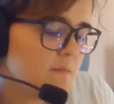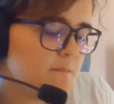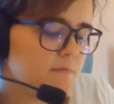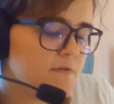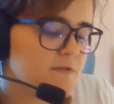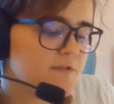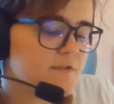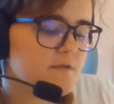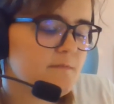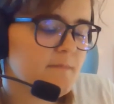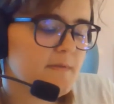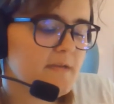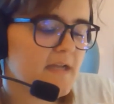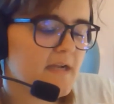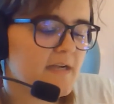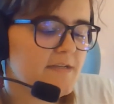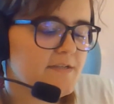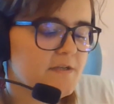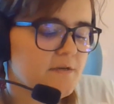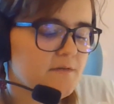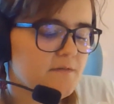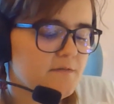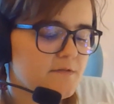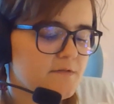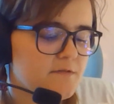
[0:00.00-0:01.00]
Presuming I
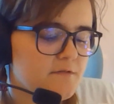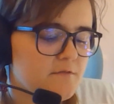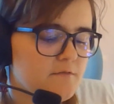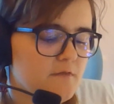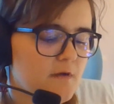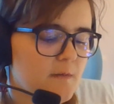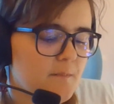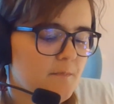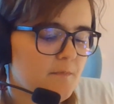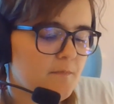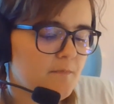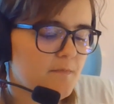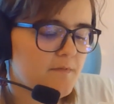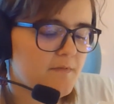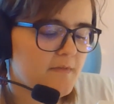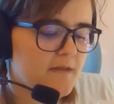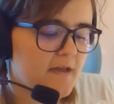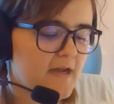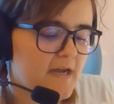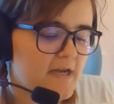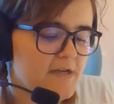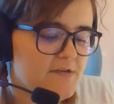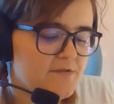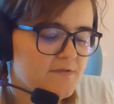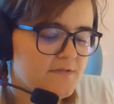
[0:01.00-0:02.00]
don't screw up with the
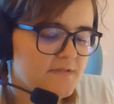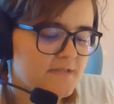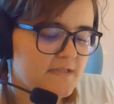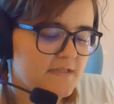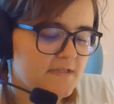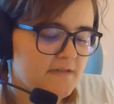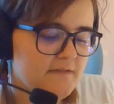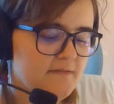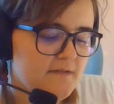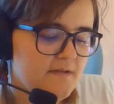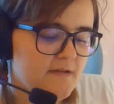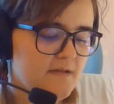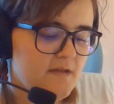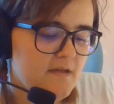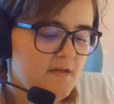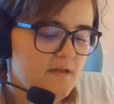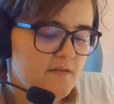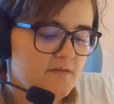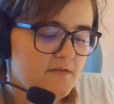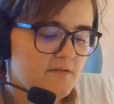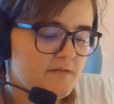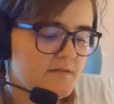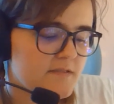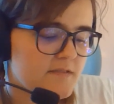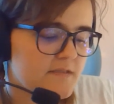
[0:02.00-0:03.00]
hydrazine,
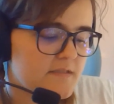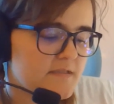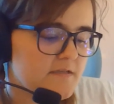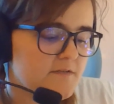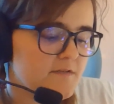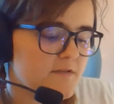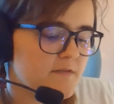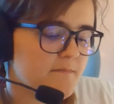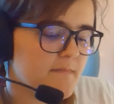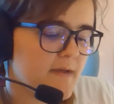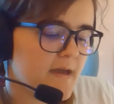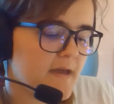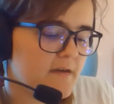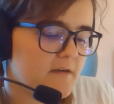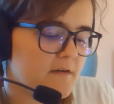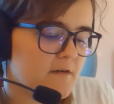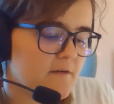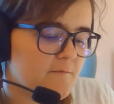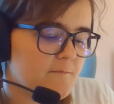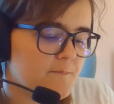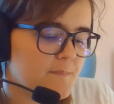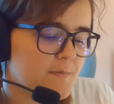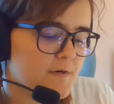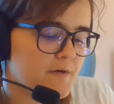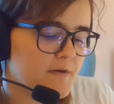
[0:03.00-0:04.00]
there's still the matter
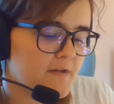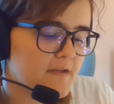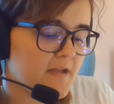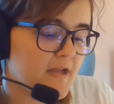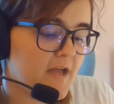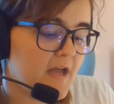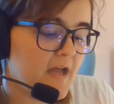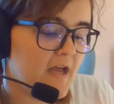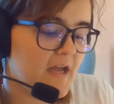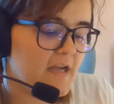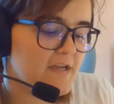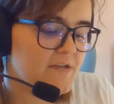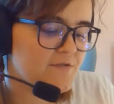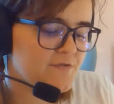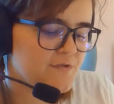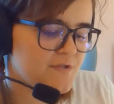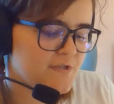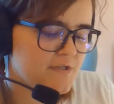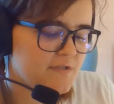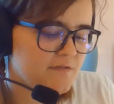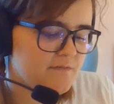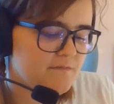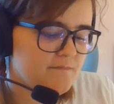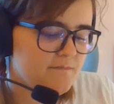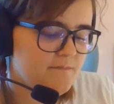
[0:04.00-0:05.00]
of burning
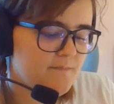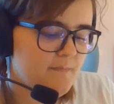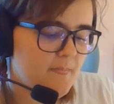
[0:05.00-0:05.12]
hydrogen.